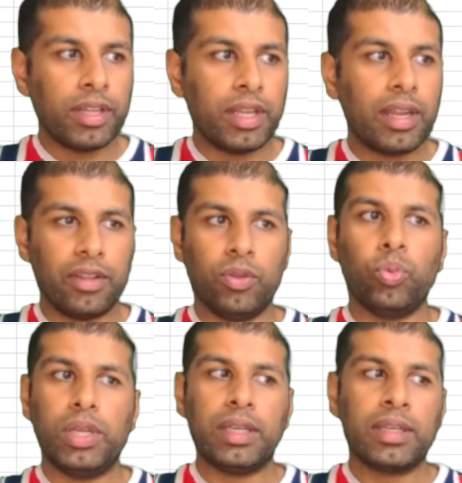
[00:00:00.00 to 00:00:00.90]
in at the
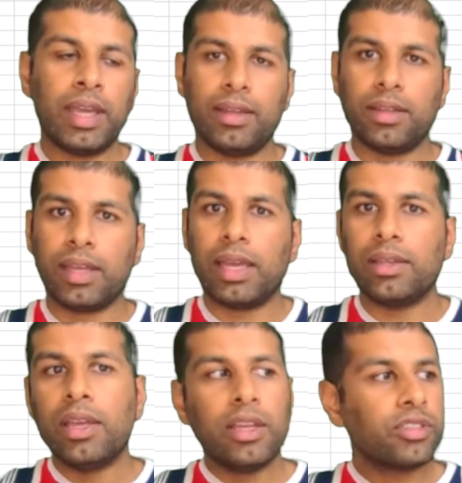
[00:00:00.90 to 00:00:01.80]
weekend. Okay,
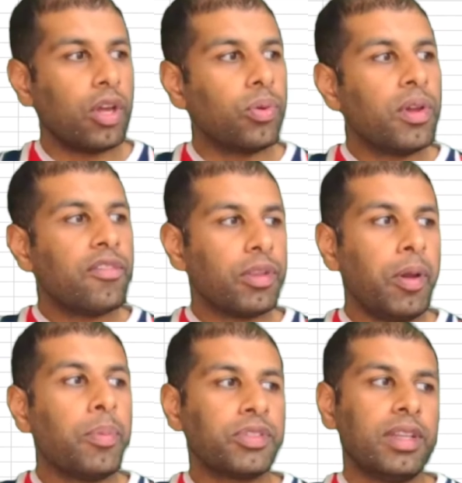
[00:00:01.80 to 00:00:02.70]
so for the
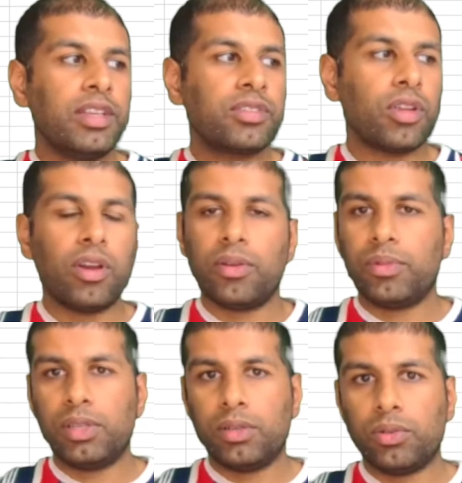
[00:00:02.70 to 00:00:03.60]
purpose of this,
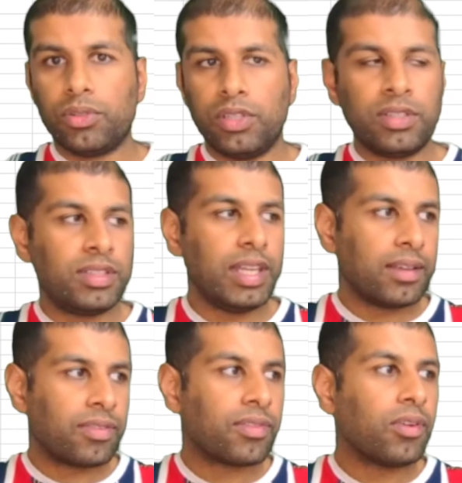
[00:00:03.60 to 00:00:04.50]
the
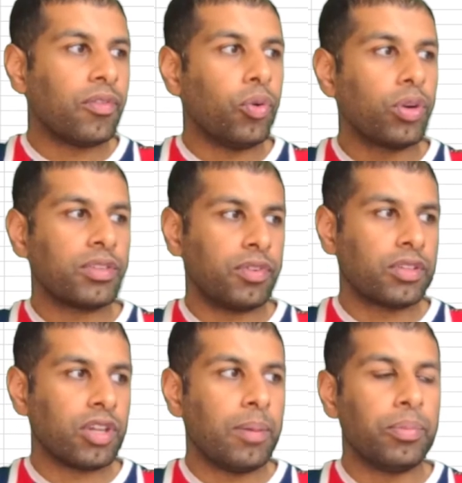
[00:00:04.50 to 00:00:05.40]
sixth of August, for
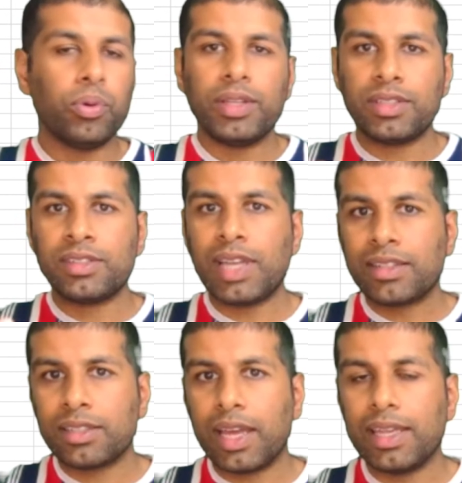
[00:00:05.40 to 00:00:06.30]
example, is a
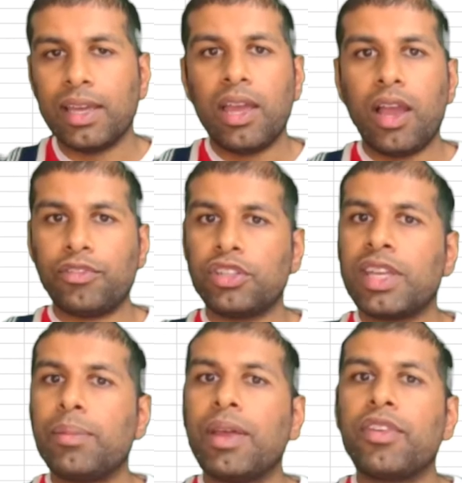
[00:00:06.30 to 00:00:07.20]
Saturday. I've just
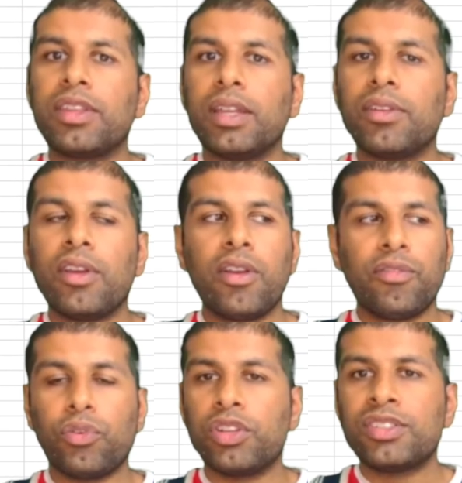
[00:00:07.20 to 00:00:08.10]
kept everything
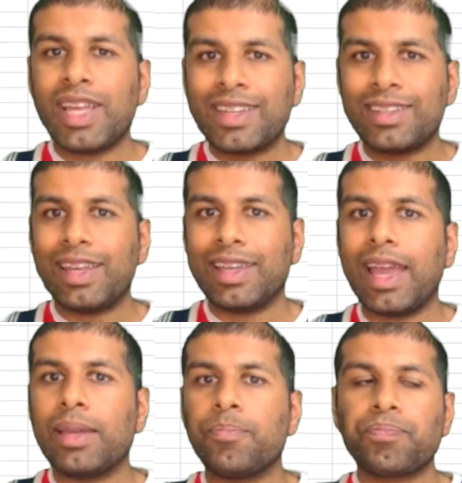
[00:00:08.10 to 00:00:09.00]
for a Saturday
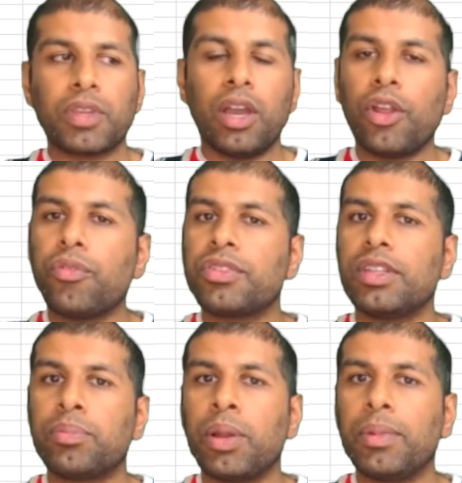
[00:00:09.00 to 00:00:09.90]
game, and
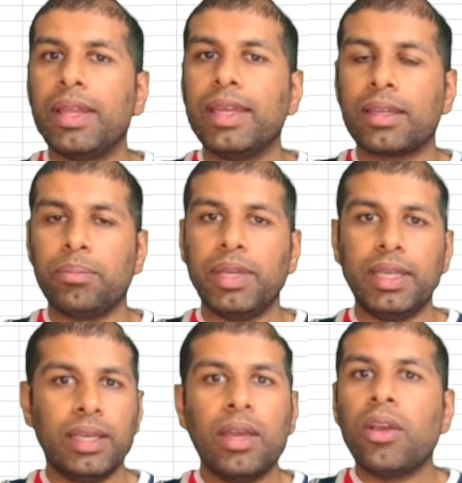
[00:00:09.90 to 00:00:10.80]
obviously the Premier League can
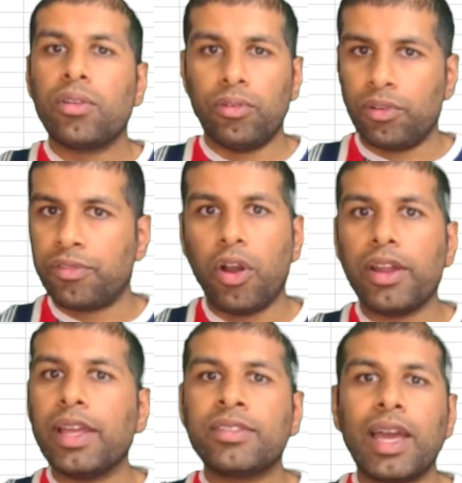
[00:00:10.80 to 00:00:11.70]
be on a
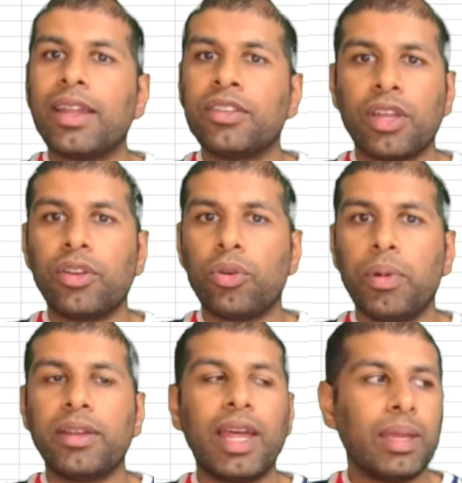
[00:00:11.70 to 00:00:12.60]
Friday, Saturday, Sunday, or
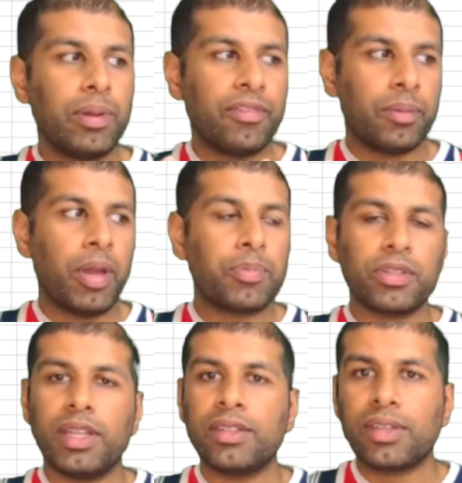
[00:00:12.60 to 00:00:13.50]
Monday, but for the purpose
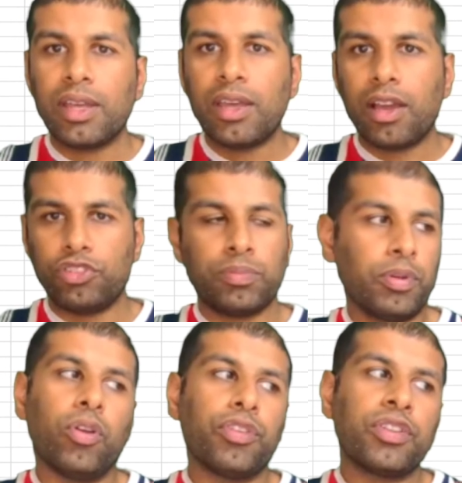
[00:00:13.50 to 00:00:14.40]
of this, just
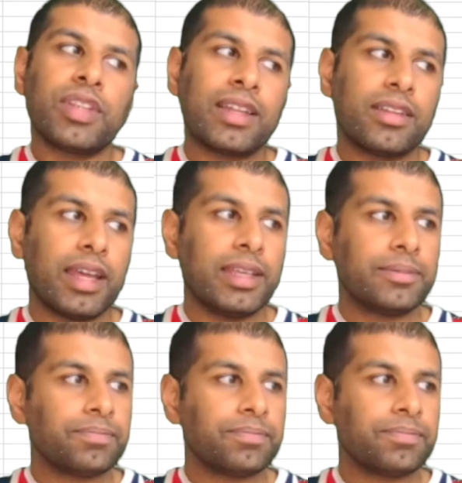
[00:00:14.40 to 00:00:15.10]
put it on the Saturday.